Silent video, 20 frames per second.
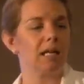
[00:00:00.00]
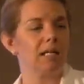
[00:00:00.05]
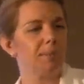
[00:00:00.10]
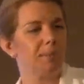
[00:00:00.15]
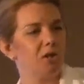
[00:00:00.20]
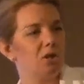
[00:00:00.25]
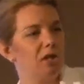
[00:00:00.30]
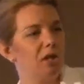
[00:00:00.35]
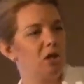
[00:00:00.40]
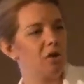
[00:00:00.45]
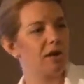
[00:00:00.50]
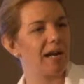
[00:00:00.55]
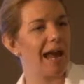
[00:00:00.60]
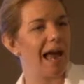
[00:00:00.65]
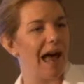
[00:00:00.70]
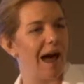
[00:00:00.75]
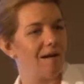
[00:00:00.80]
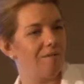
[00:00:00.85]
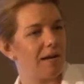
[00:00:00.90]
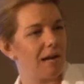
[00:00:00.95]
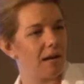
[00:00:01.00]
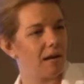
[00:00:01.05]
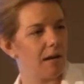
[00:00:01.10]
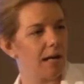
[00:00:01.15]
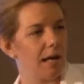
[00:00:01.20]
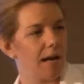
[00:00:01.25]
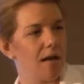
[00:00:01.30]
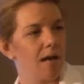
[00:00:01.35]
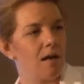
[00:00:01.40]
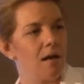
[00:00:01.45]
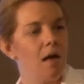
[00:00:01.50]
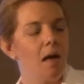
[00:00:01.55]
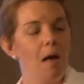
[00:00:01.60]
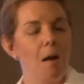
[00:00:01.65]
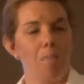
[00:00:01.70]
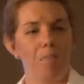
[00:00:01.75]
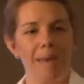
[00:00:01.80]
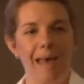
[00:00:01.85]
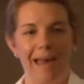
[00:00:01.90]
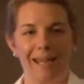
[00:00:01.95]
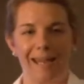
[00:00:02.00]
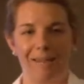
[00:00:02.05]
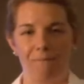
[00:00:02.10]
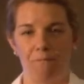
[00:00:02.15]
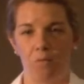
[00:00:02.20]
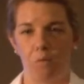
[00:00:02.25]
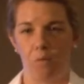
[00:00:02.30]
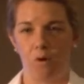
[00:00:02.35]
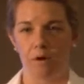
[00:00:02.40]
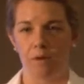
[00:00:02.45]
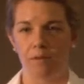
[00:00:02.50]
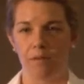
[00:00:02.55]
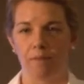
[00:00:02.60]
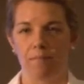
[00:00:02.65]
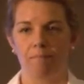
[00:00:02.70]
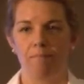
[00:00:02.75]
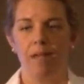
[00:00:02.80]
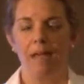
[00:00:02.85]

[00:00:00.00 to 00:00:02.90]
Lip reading: especially in your calf area, back and forth.